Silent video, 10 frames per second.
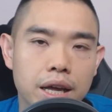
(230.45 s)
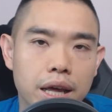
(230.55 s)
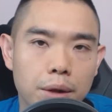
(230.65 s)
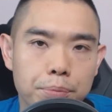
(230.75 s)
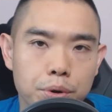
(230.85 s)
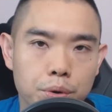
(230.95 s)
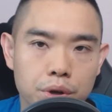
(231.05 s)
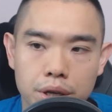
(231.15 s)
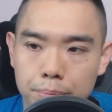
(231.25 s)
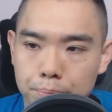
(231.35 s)
help
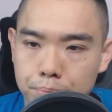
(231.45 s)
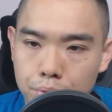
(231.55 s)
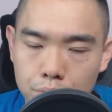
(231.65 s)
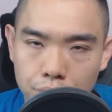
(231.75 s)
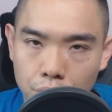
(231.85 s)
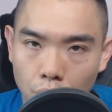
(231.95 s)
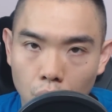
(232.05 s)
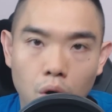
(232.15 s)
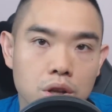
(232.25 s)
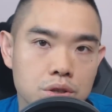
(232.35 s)
you improve your
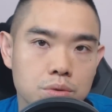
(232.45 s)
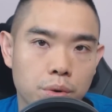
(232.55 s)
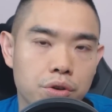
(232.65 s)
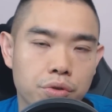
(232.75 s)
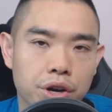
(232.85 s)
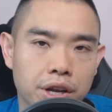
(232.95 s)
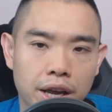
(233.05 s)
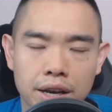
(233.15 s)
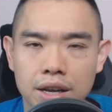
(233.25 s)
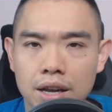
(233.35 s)
odds when trading.
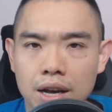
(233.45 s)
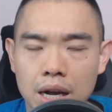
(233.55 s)
And a